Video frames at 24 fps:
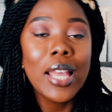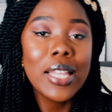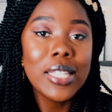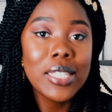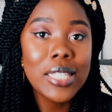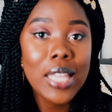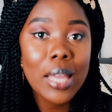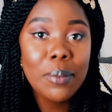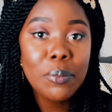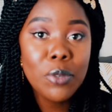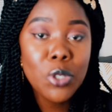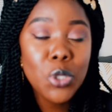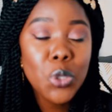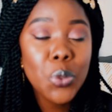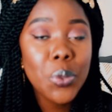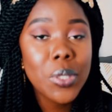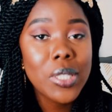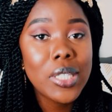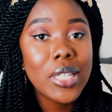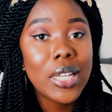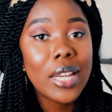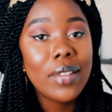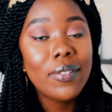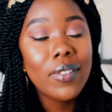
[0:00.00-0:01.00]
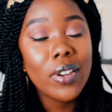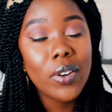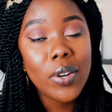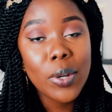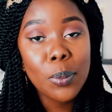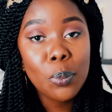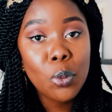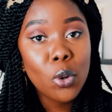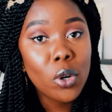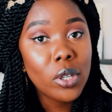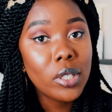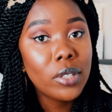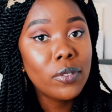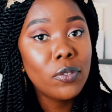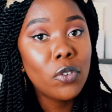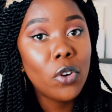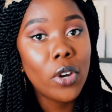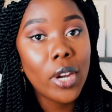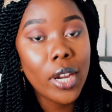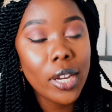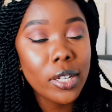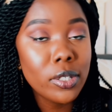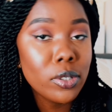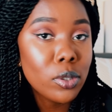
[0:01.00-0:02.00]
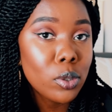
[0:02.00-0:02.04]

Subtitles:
Some nutrients that are very important for hair